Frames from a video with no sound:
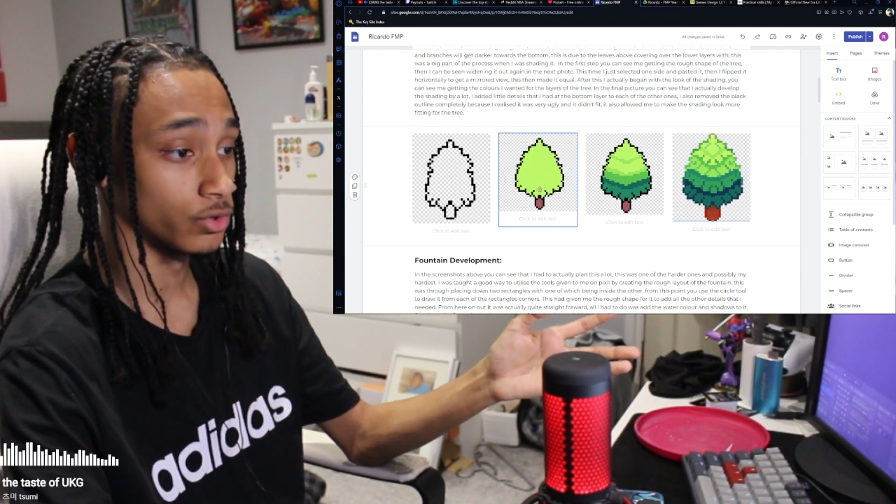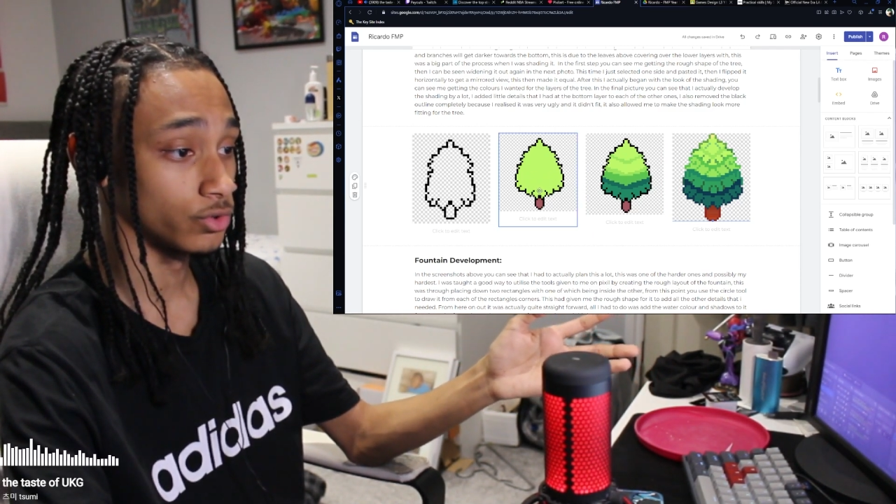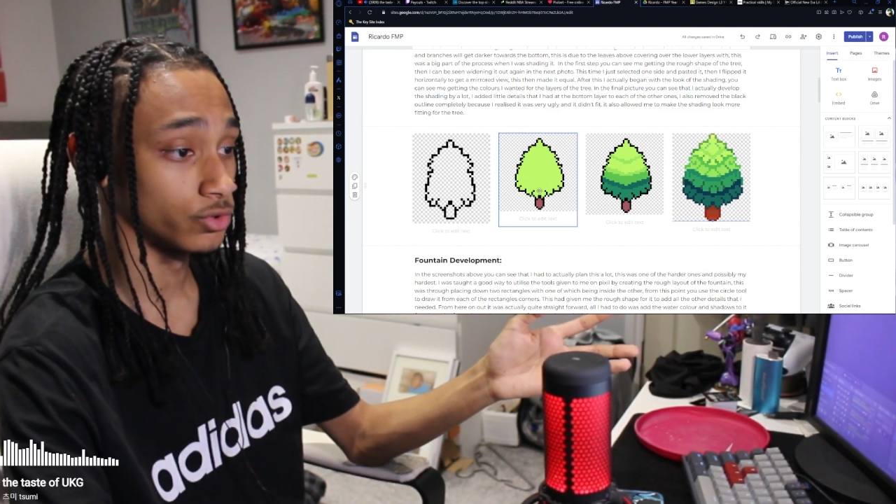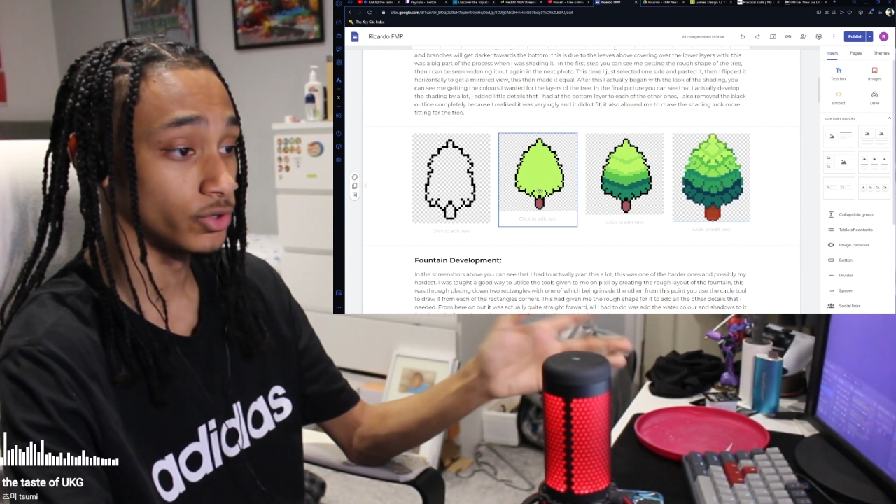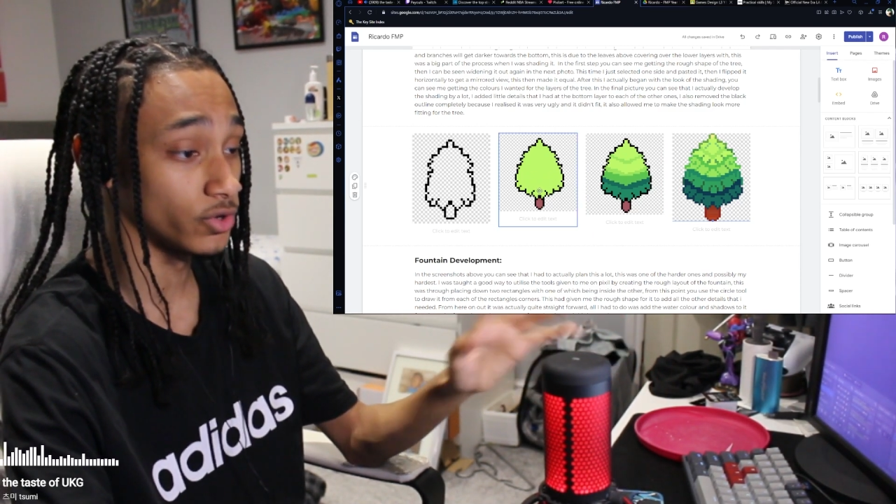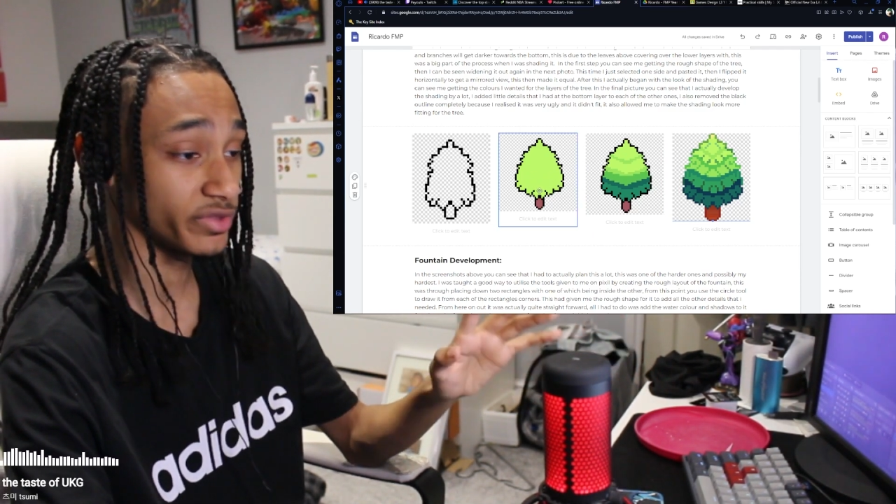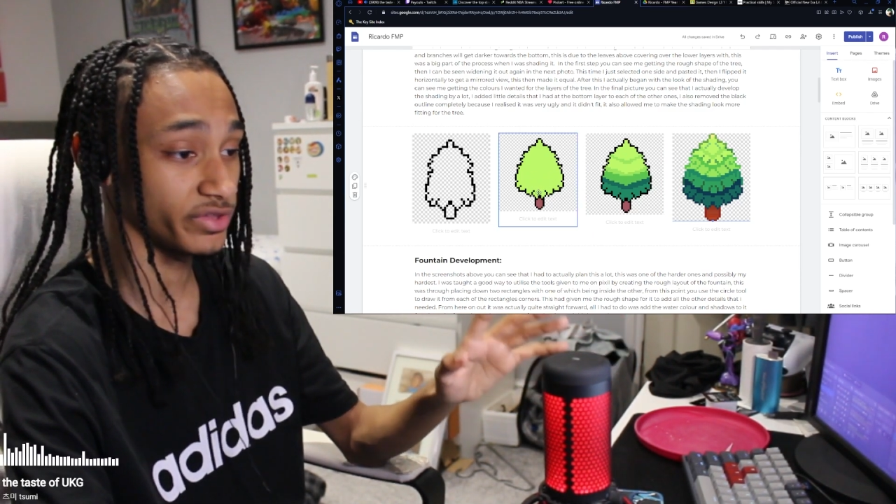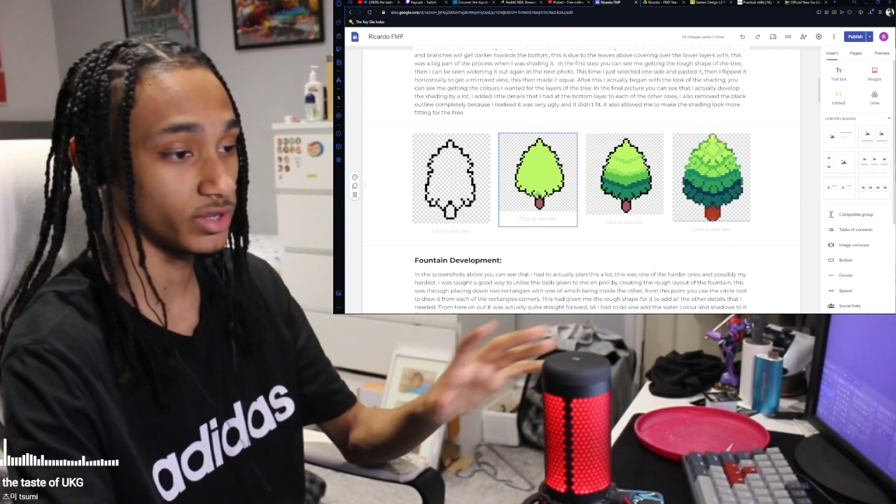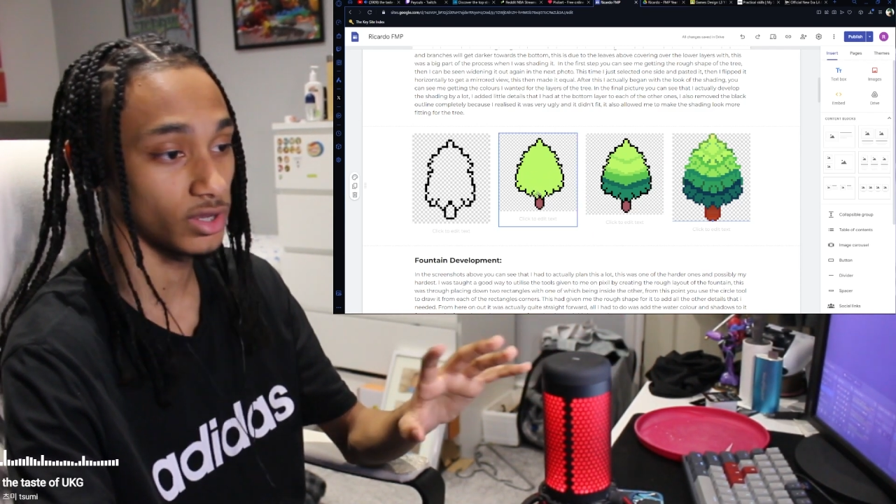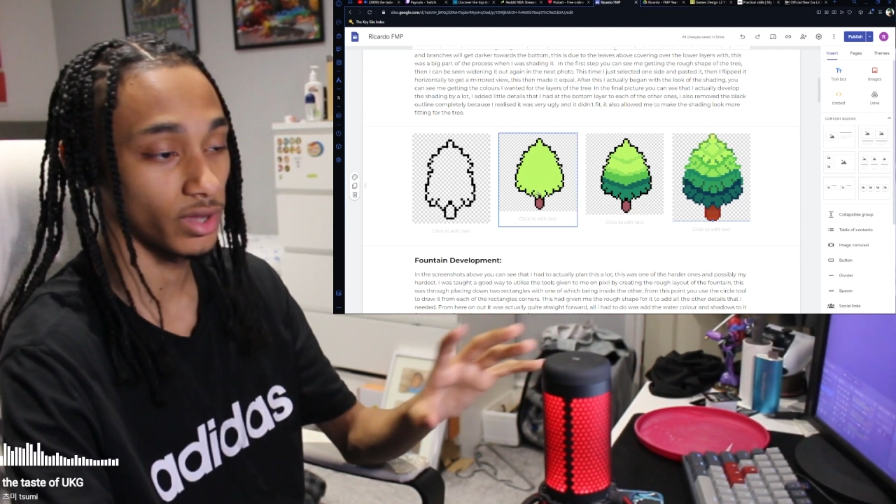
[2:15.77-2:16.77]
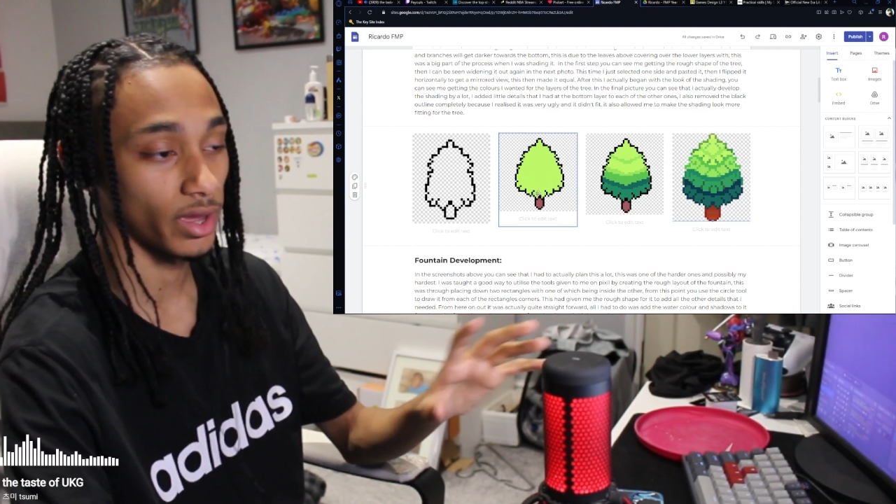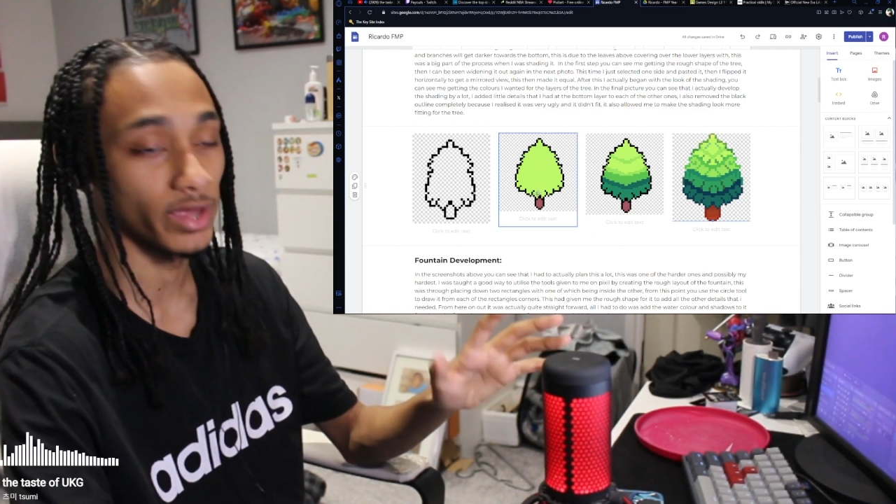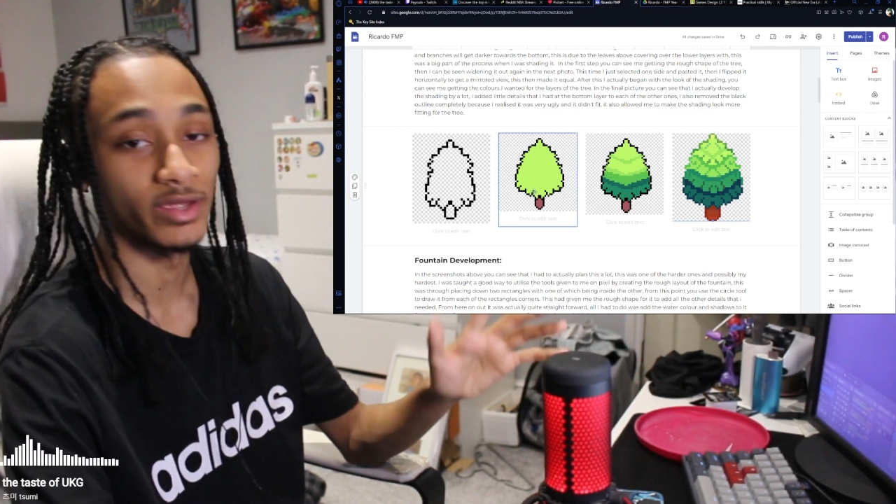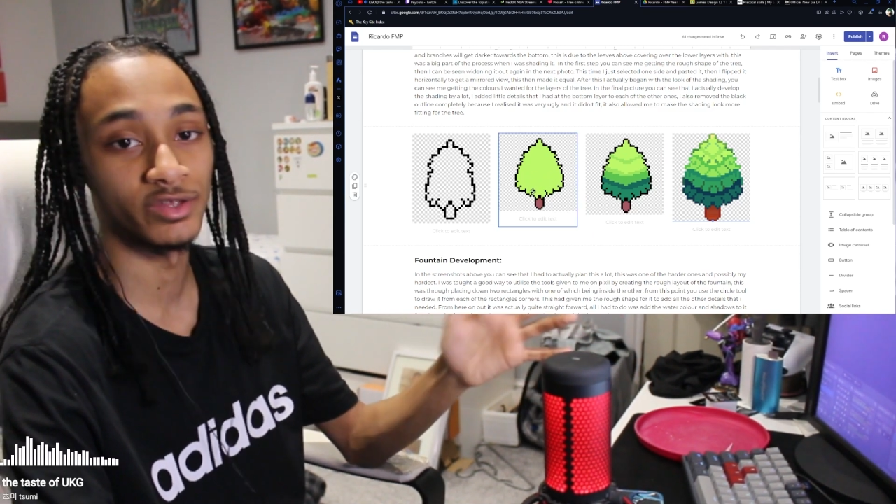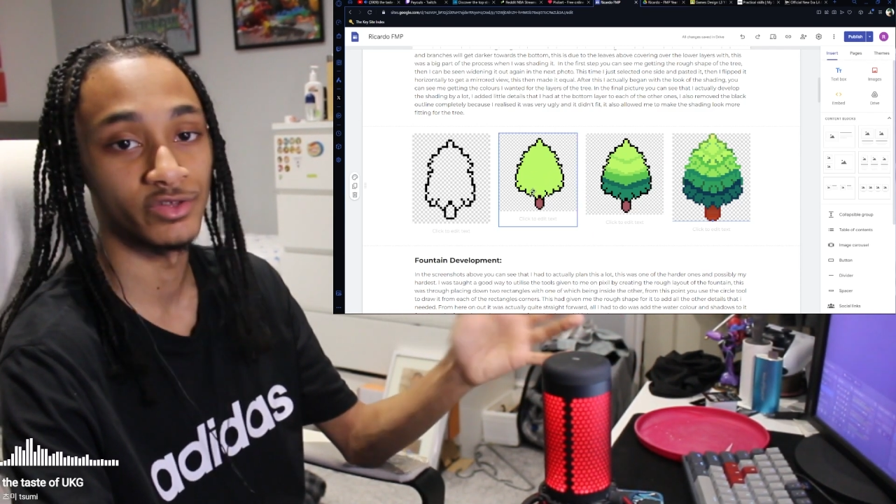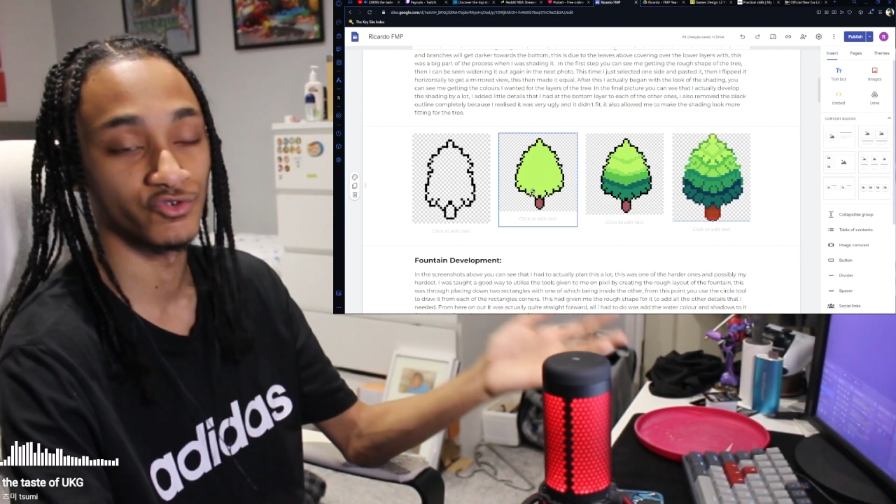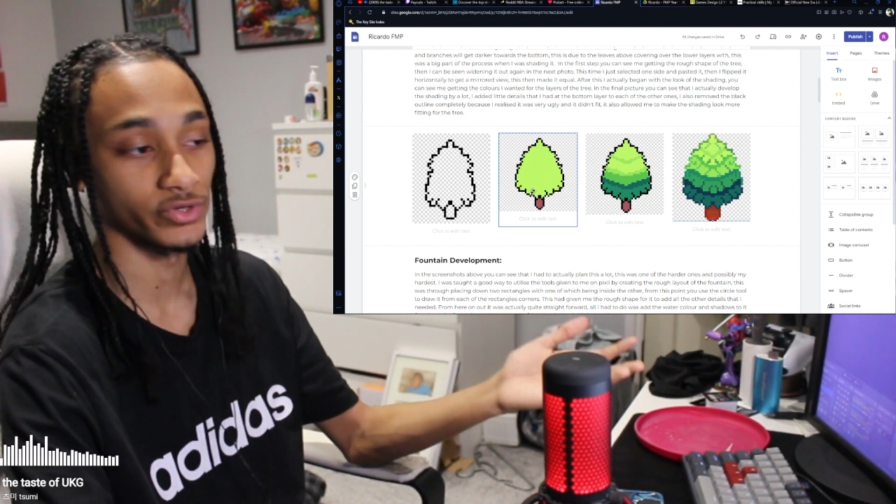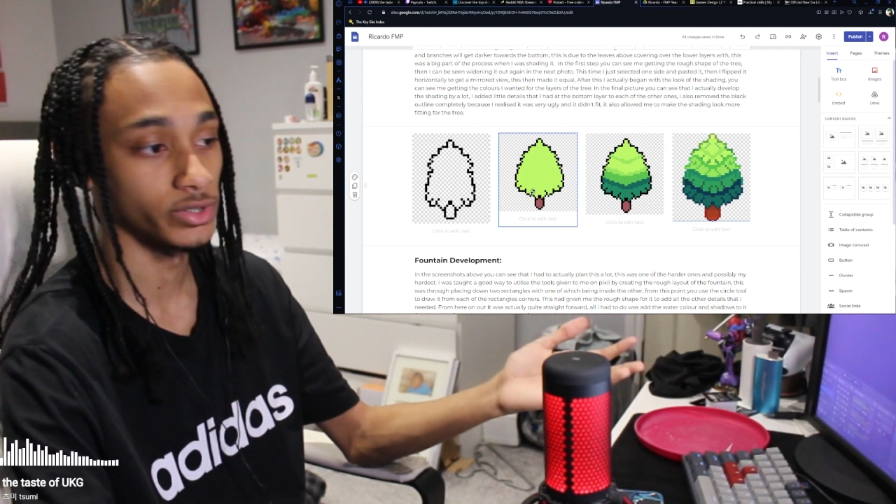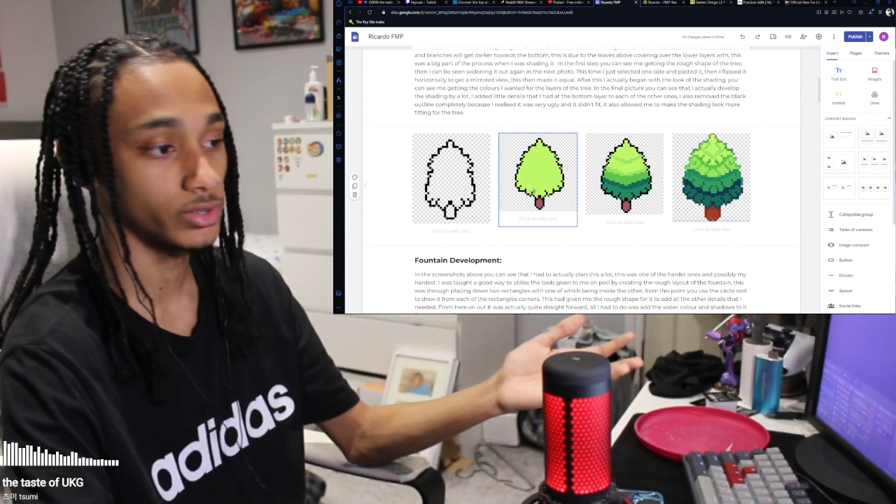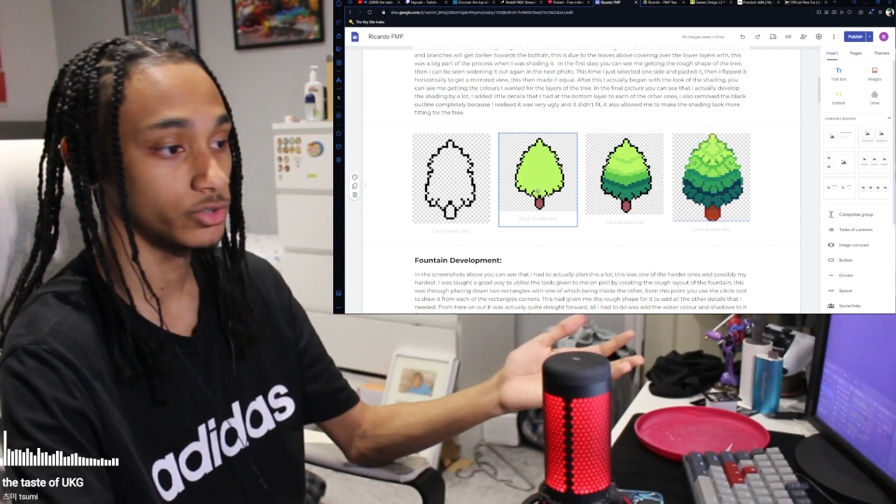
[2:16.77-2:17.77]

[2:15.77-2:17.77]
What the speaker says: you can see here it is a tree.